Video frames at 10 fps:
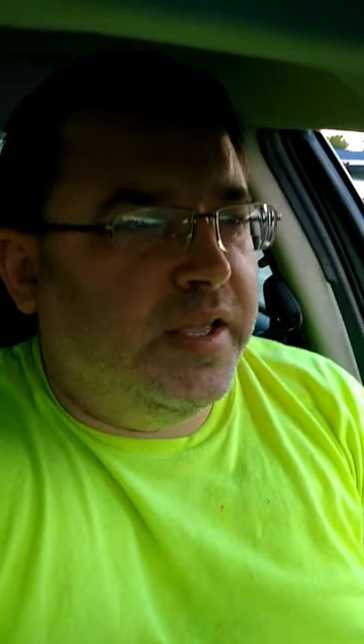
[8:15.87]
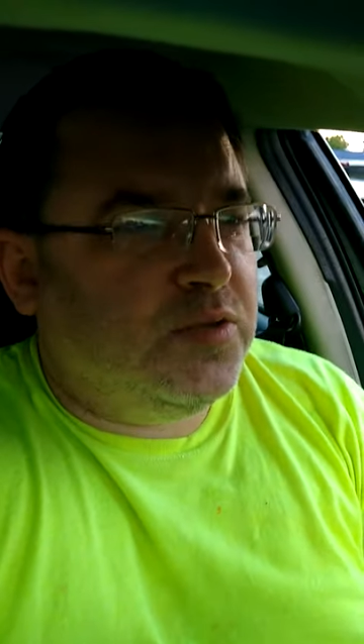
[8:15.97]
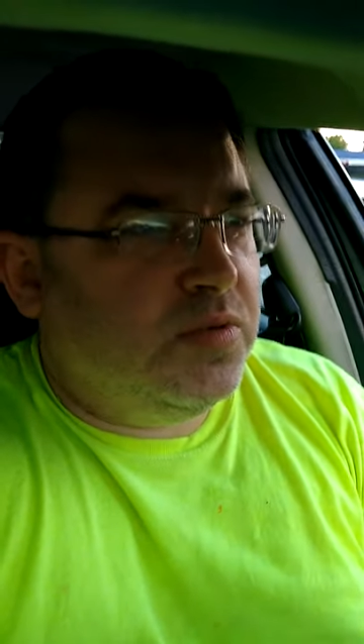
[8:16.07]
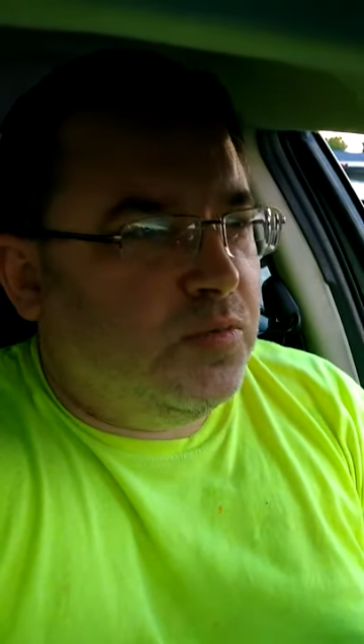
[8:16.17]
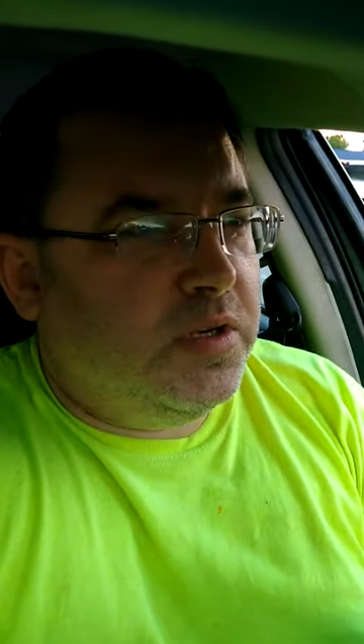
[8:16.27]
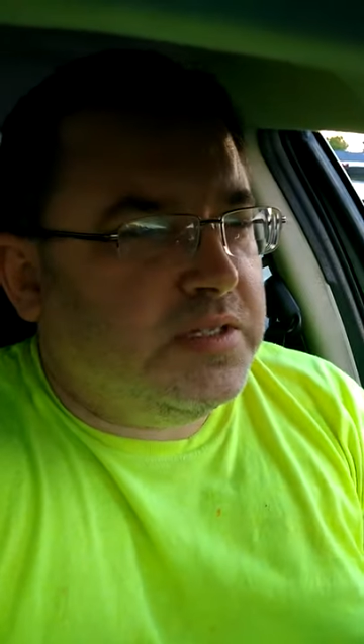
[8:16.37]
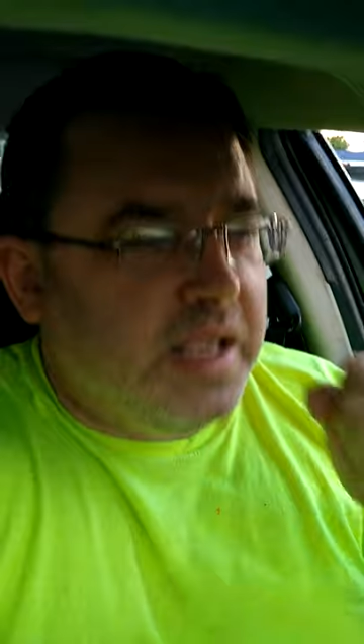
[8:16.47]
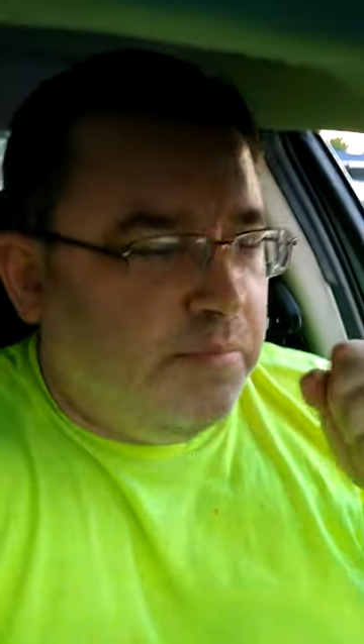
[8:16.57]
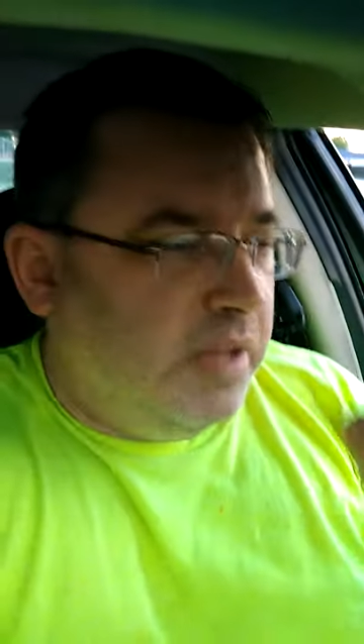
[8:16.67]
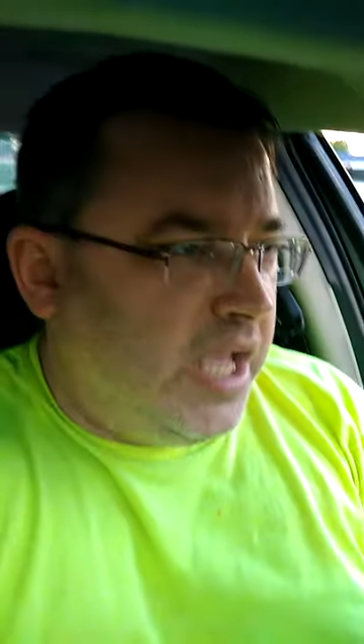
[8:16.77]
That's what you want to
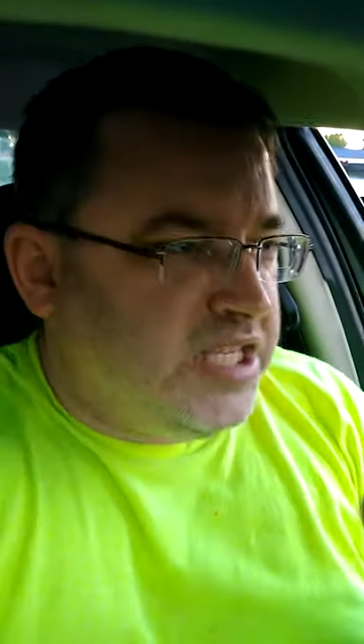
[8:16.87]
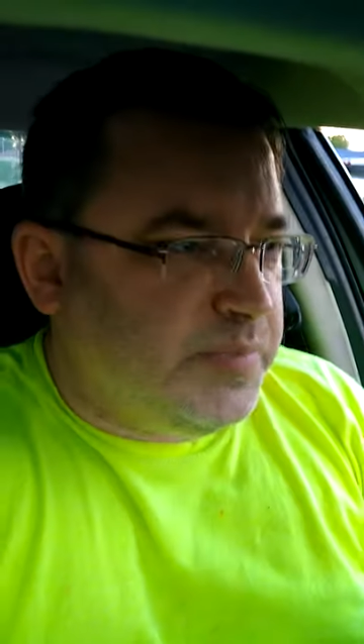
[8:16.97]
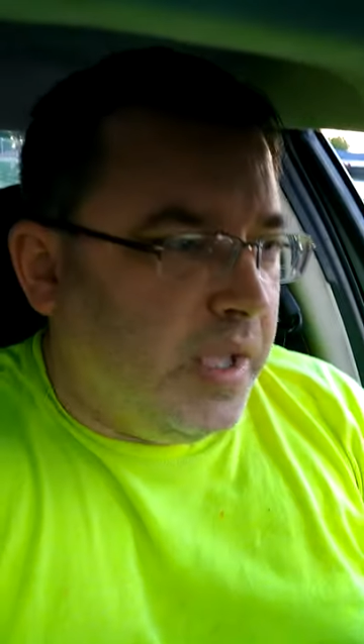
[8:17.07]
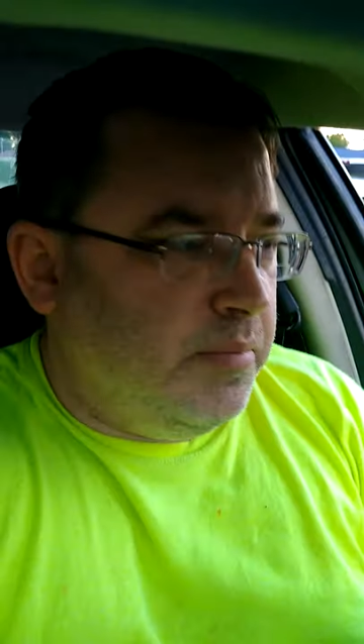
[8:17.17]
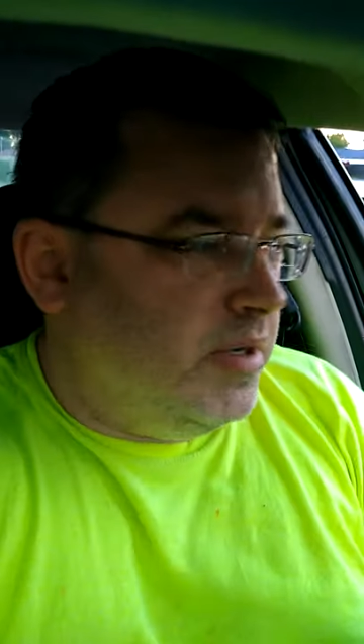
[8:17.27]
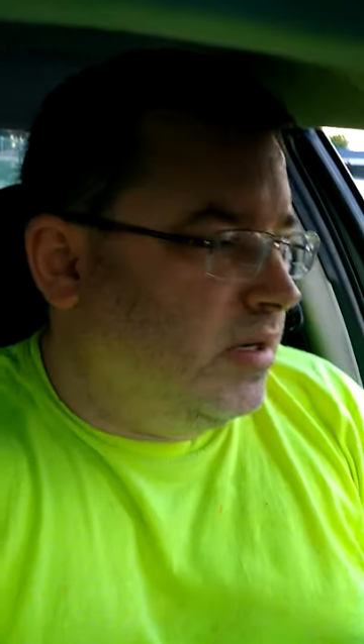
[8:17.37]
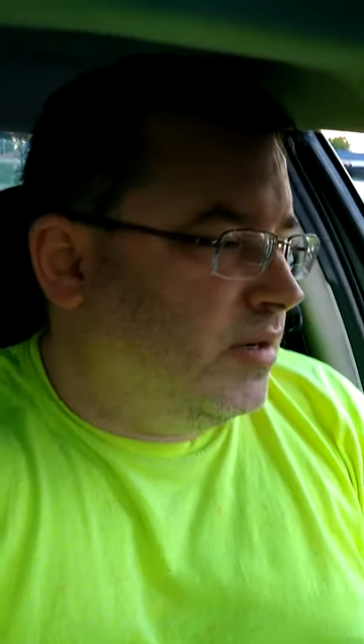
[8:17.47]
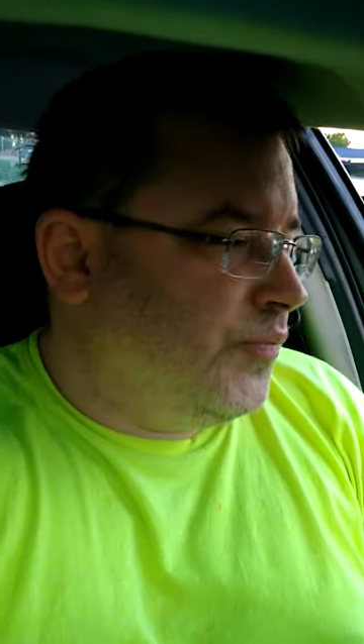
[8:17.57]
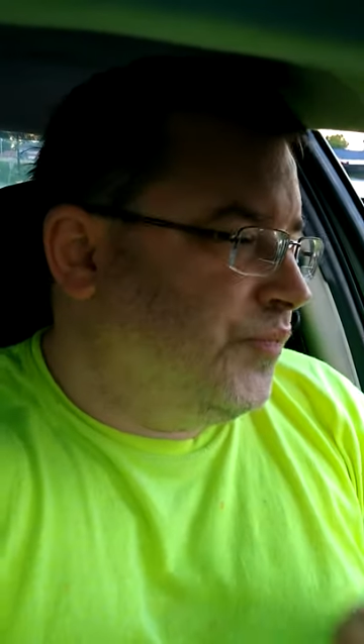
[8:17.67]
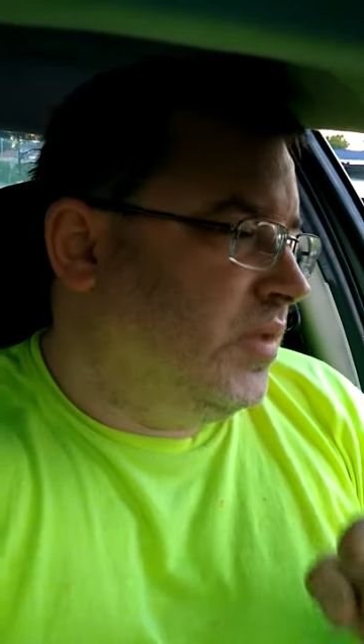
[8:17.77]
say, blind spot mirror.